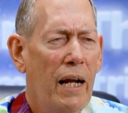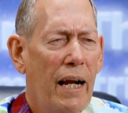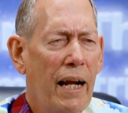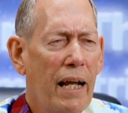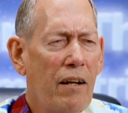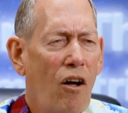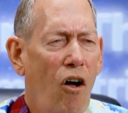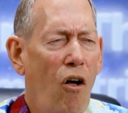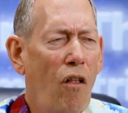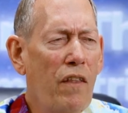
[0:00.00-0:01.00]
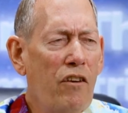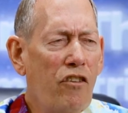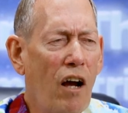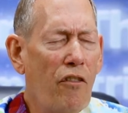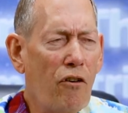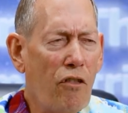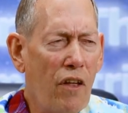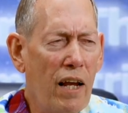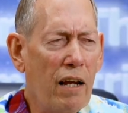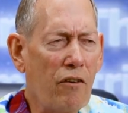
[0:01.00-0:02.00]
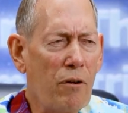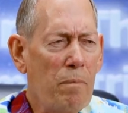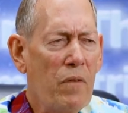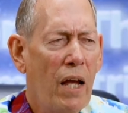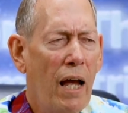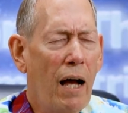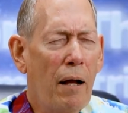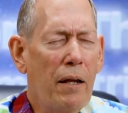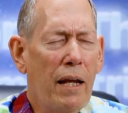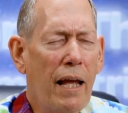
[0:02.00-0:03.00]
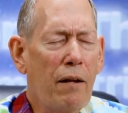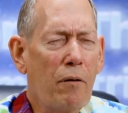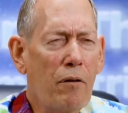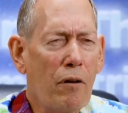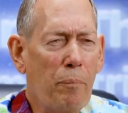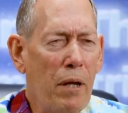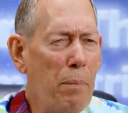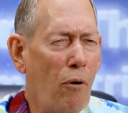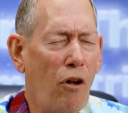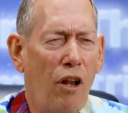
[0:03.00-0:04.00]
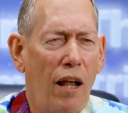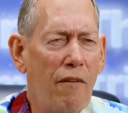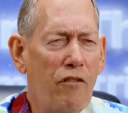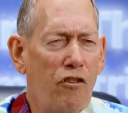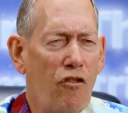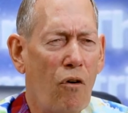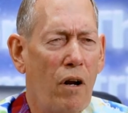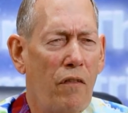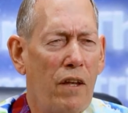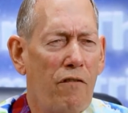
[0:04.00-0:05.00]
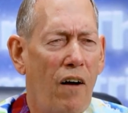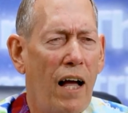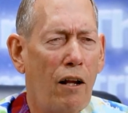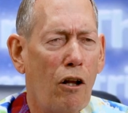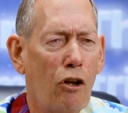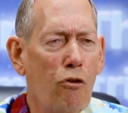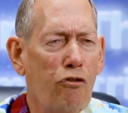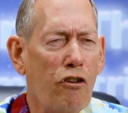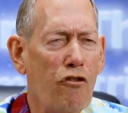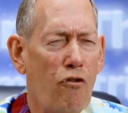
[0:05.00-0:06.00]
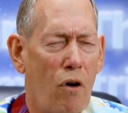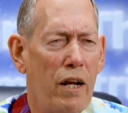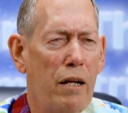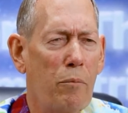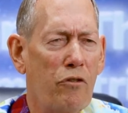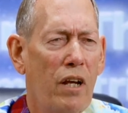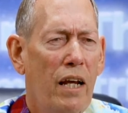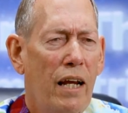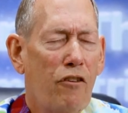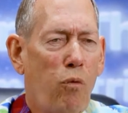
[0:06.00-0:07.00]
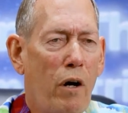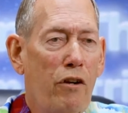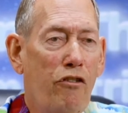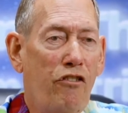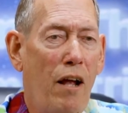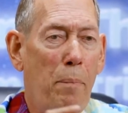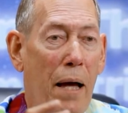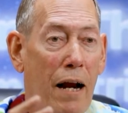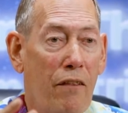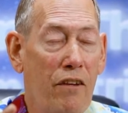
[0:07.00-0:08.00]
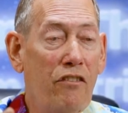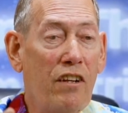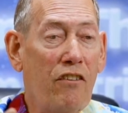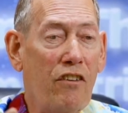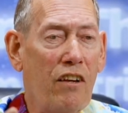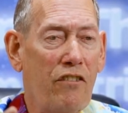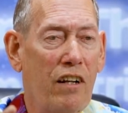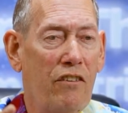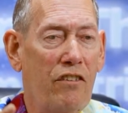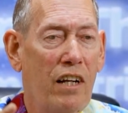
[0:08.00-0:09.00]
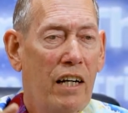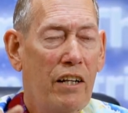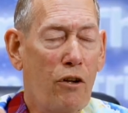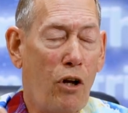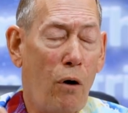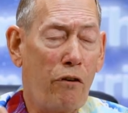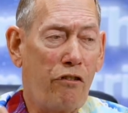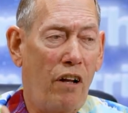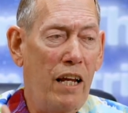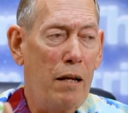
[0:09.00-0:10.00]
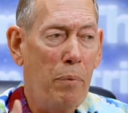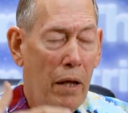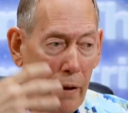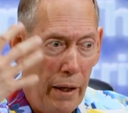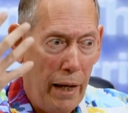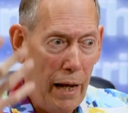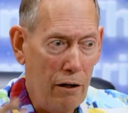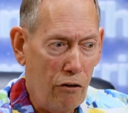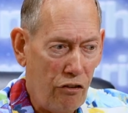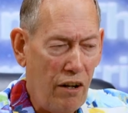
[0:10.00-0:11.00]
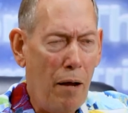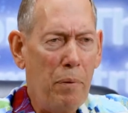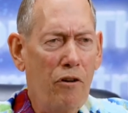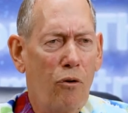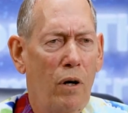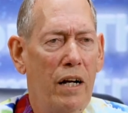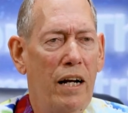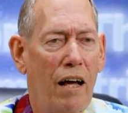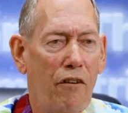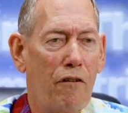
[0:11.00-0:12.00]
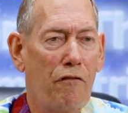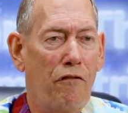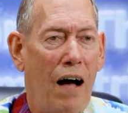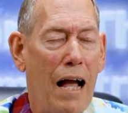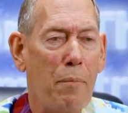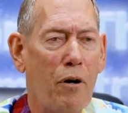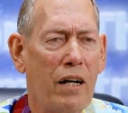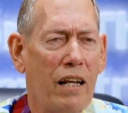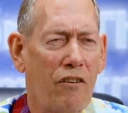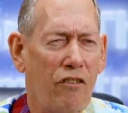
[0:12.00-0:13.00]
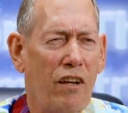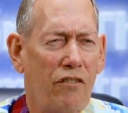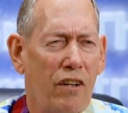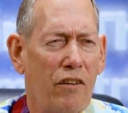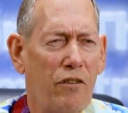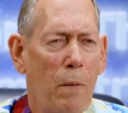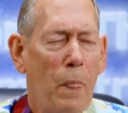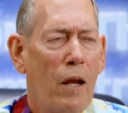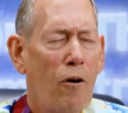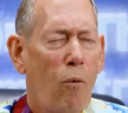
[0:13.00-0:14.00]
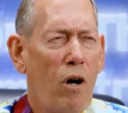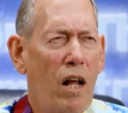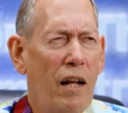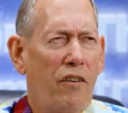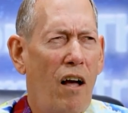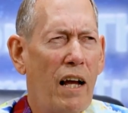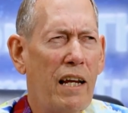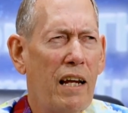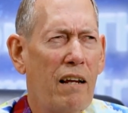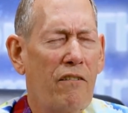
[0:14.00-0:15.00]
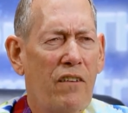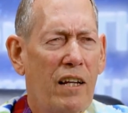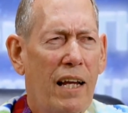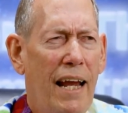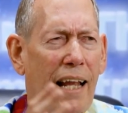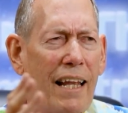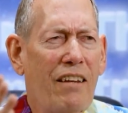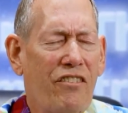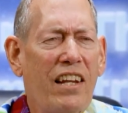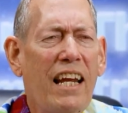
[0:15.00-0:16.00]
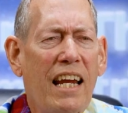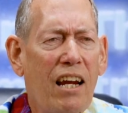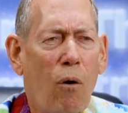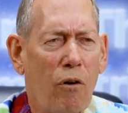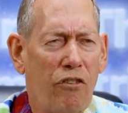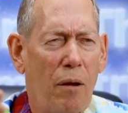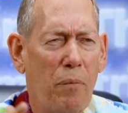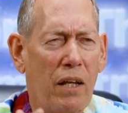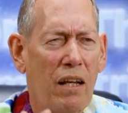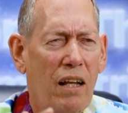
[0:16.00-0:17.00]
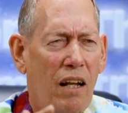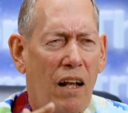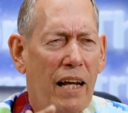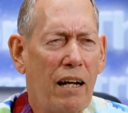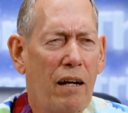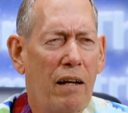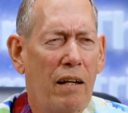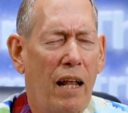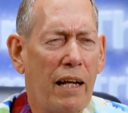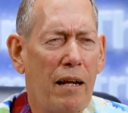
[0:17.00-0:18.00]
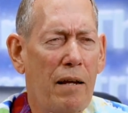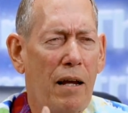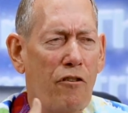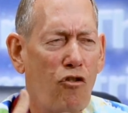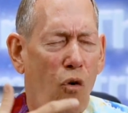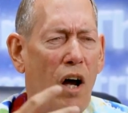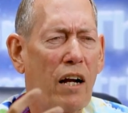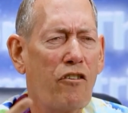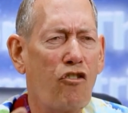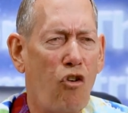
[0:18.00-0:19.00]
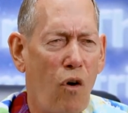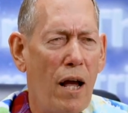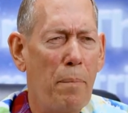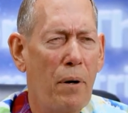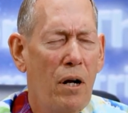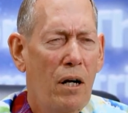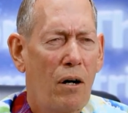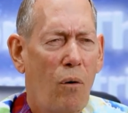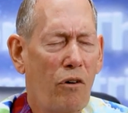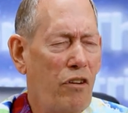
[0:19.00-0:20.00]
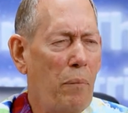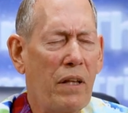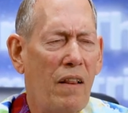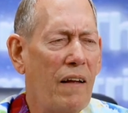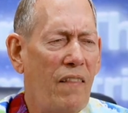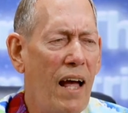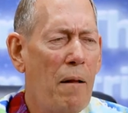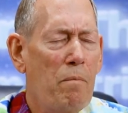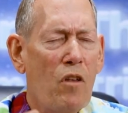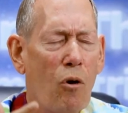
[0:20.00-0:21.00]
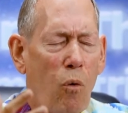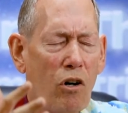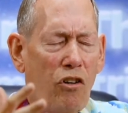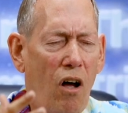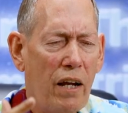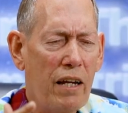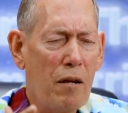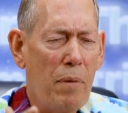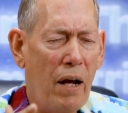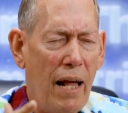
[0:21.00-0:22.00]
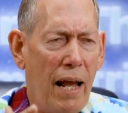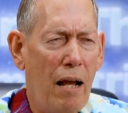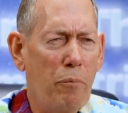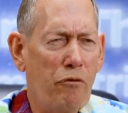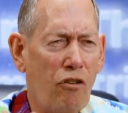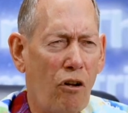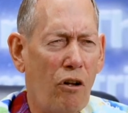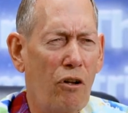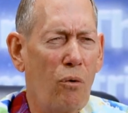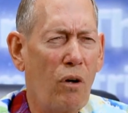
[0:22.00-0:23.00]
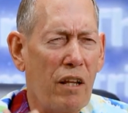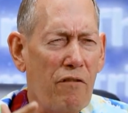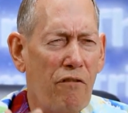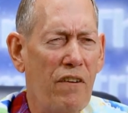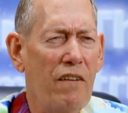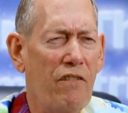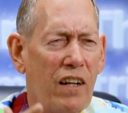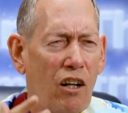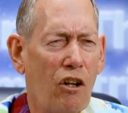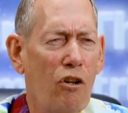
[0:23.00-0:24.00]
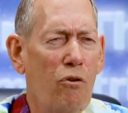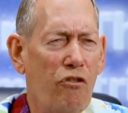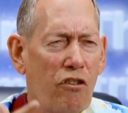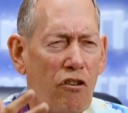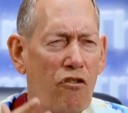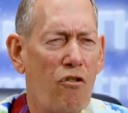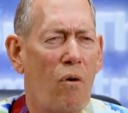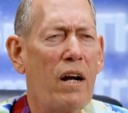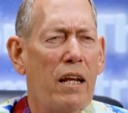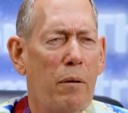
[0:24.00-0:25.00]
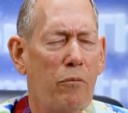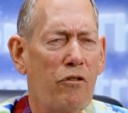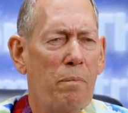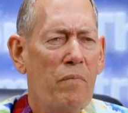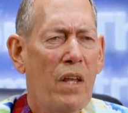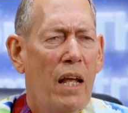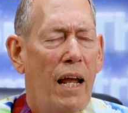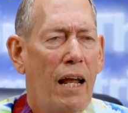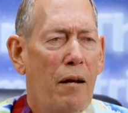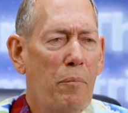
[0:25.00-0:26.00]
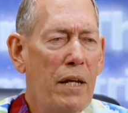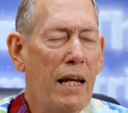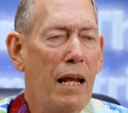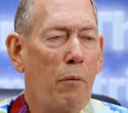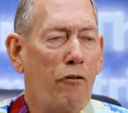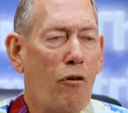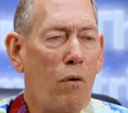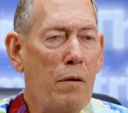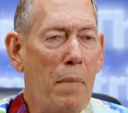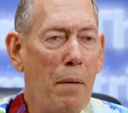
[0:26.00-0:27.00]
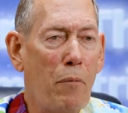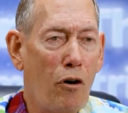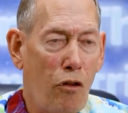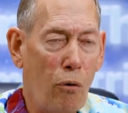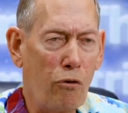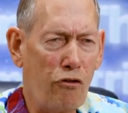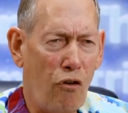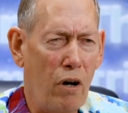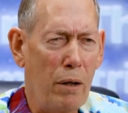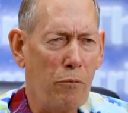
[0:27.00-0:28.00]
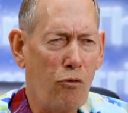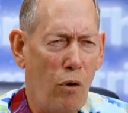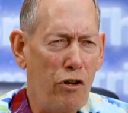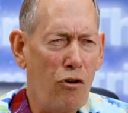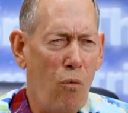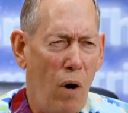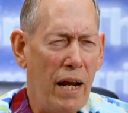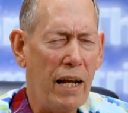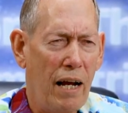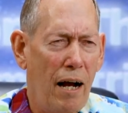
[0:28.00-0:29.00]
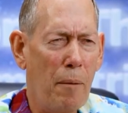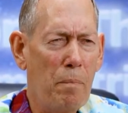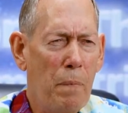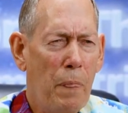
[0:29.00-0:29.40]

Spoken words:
and all these other things. And people love the vial lucid dreams. It's where you step out of this existence, you go to sleep, and you step into another vibrant existence. We're not talking of LSD or something like a drug trip or something like that. We're talking about absolutely vivid, lucid dreams and being able to remember those dreams when you wake up.